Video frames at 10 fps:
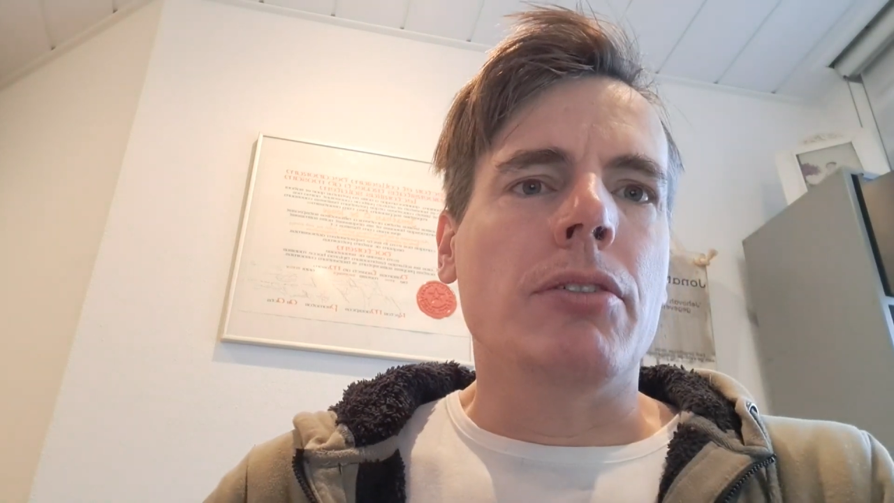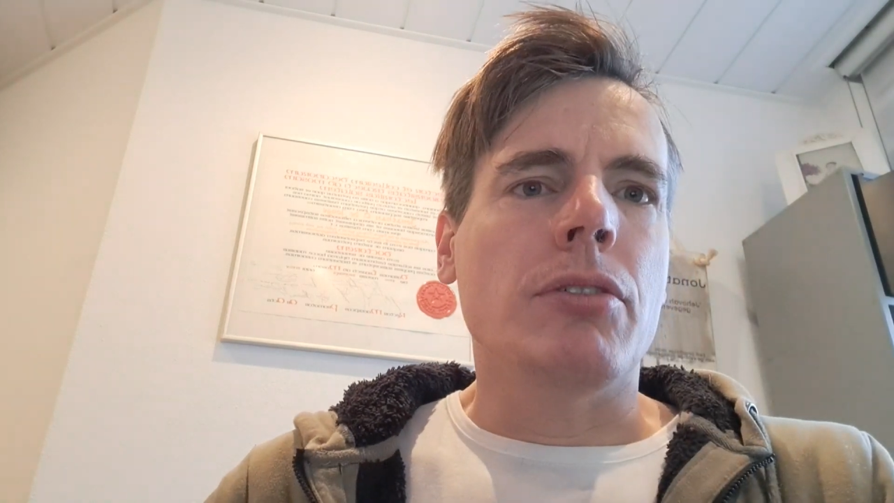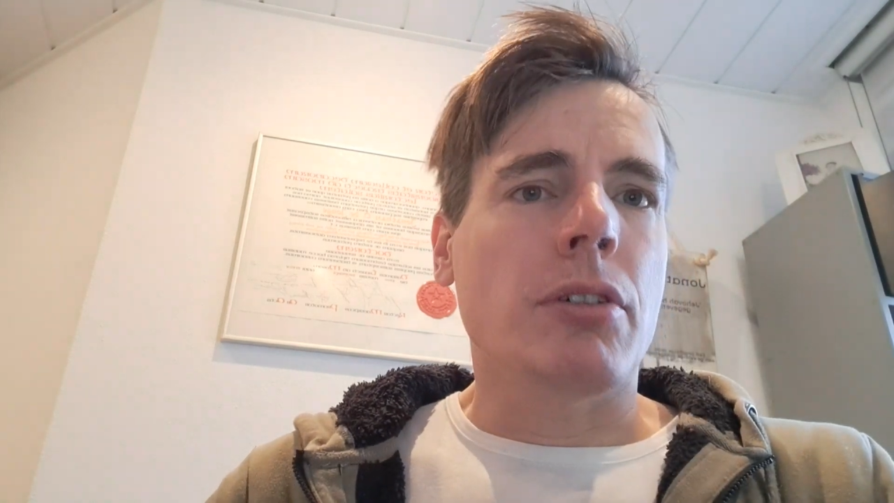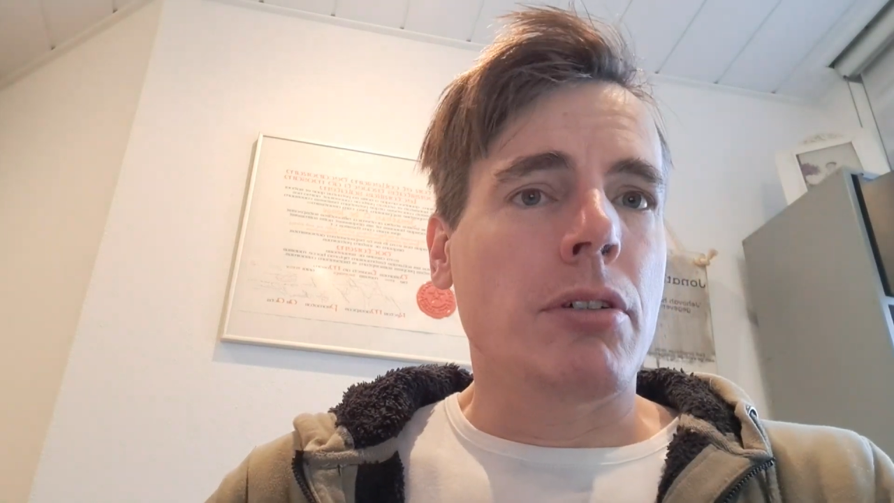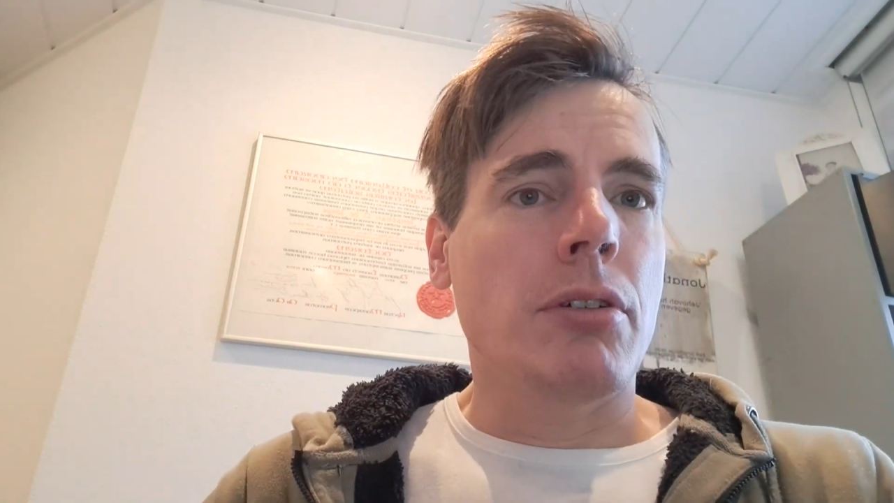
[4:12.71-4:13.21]

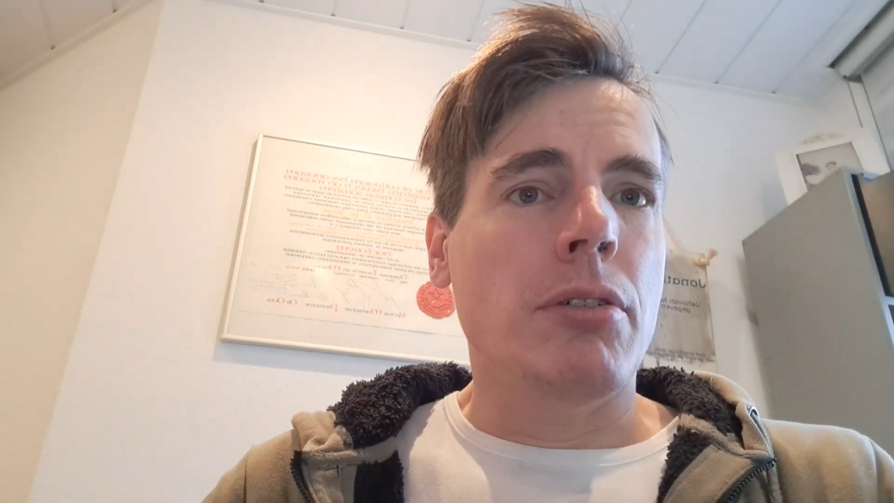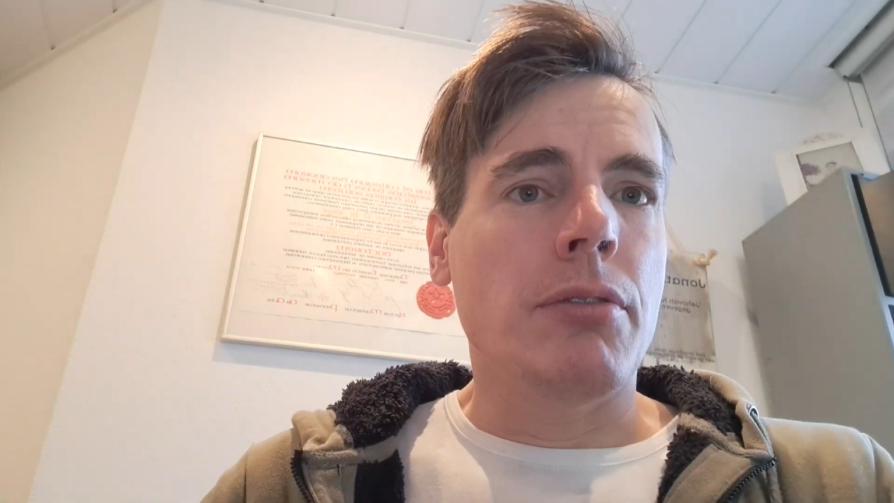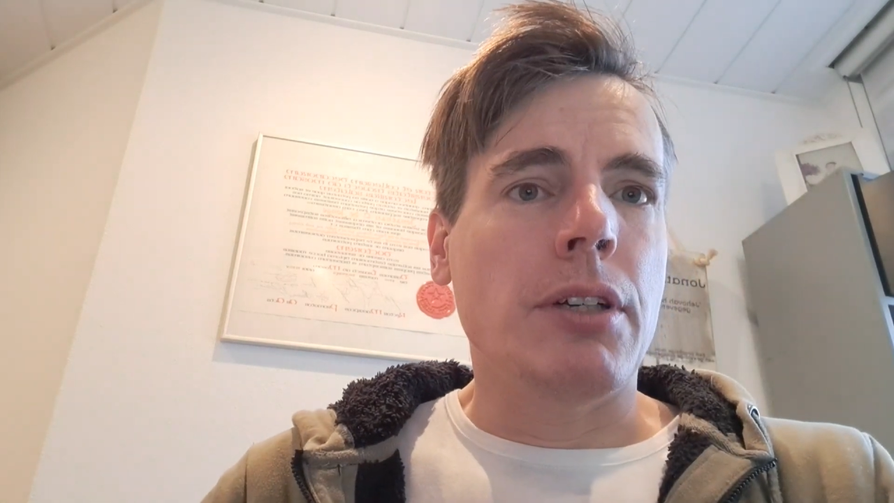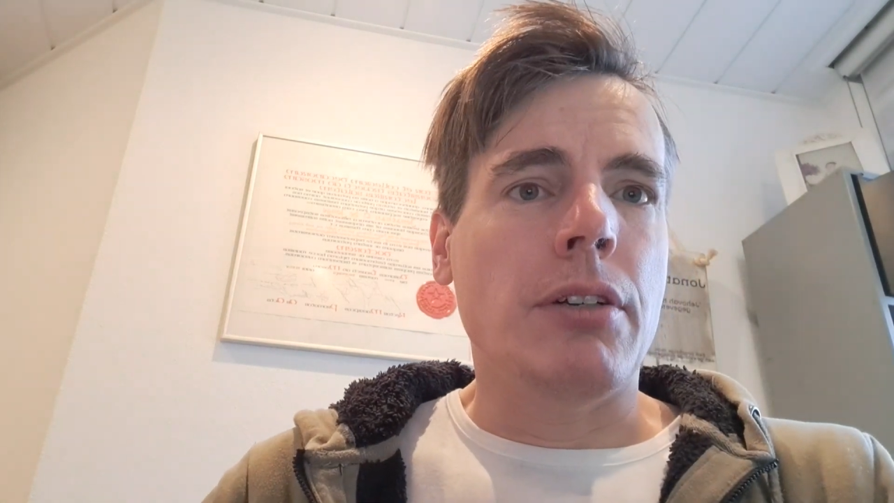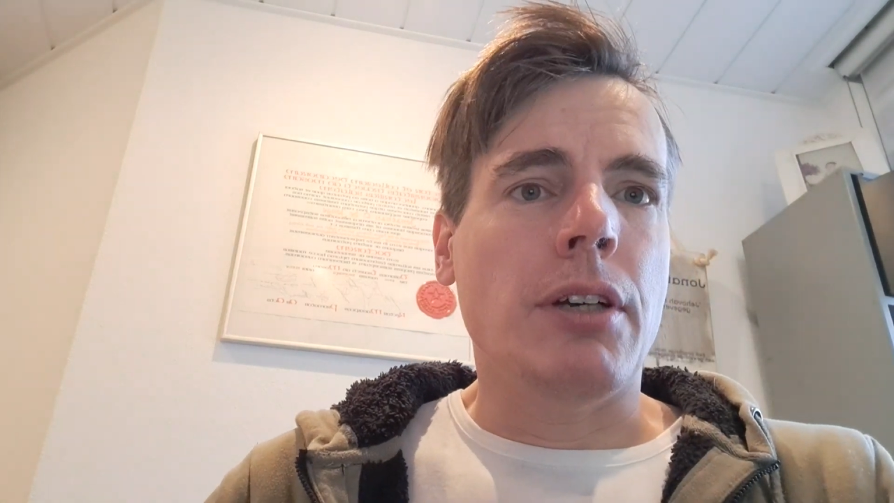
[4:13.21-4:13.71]
stock
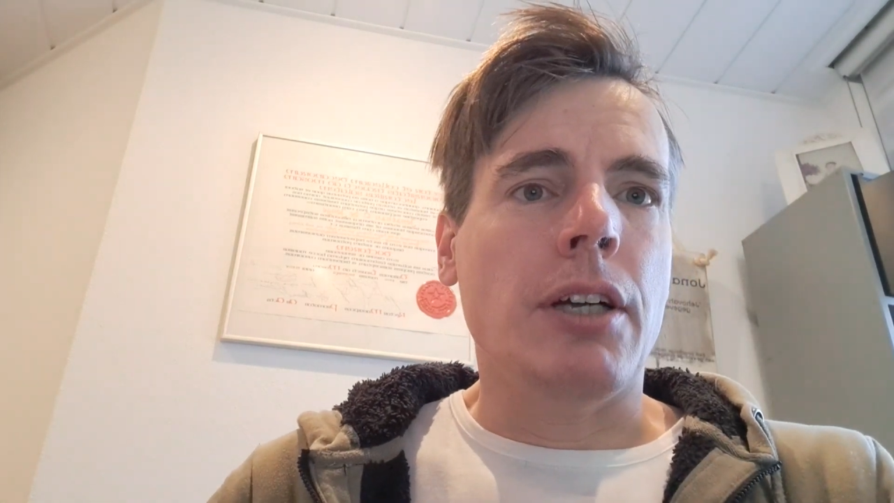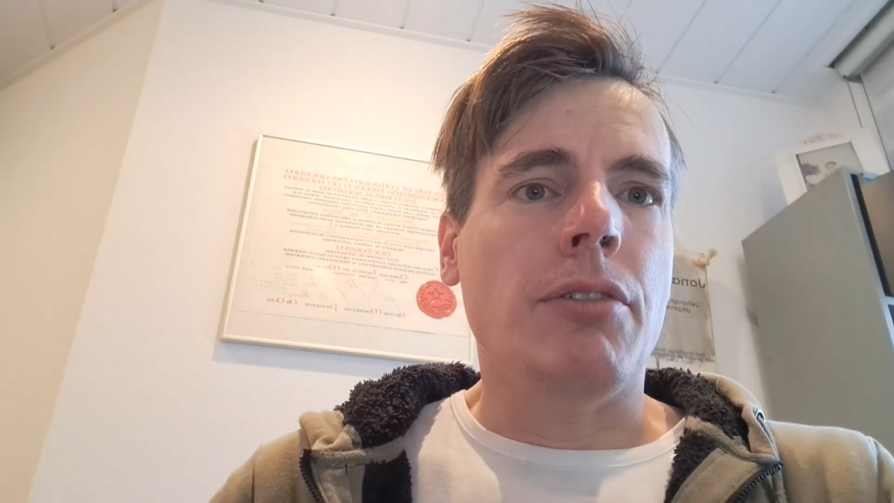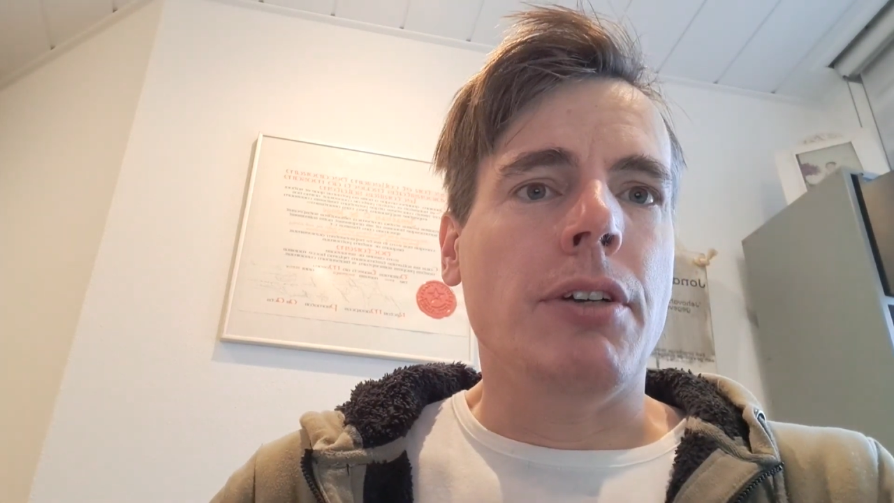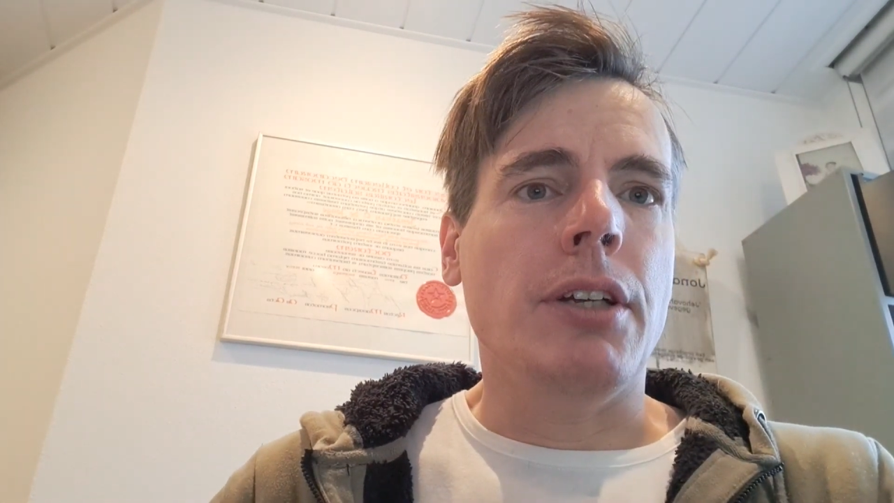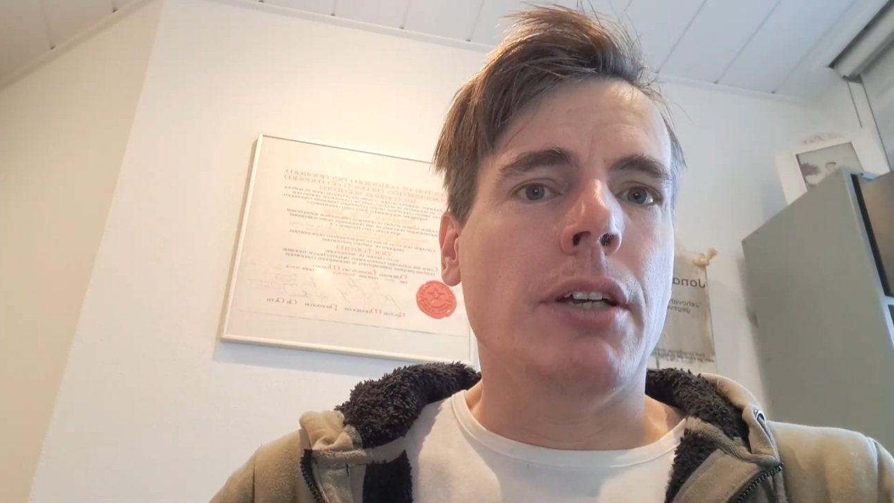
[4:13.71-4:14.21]
with the
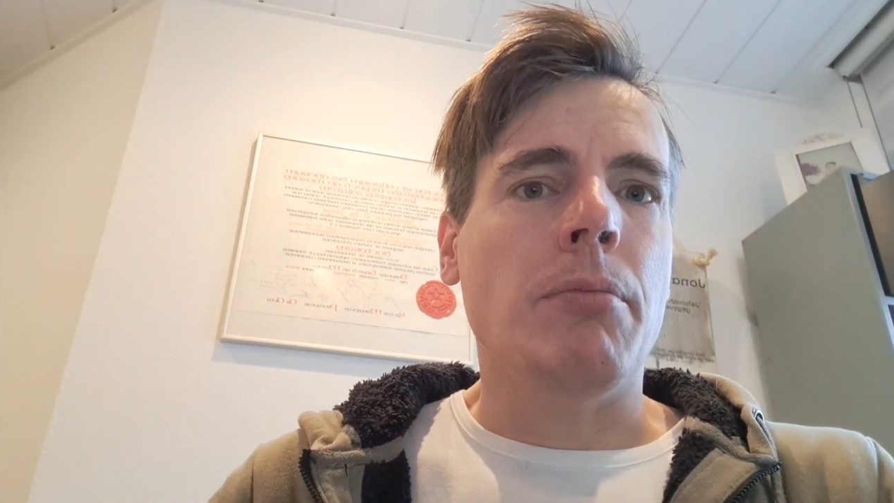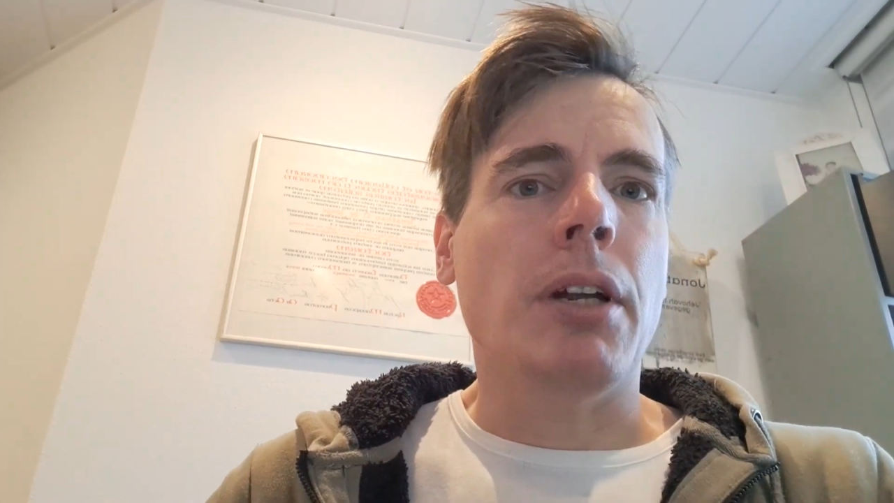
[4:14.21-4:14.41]
i20N,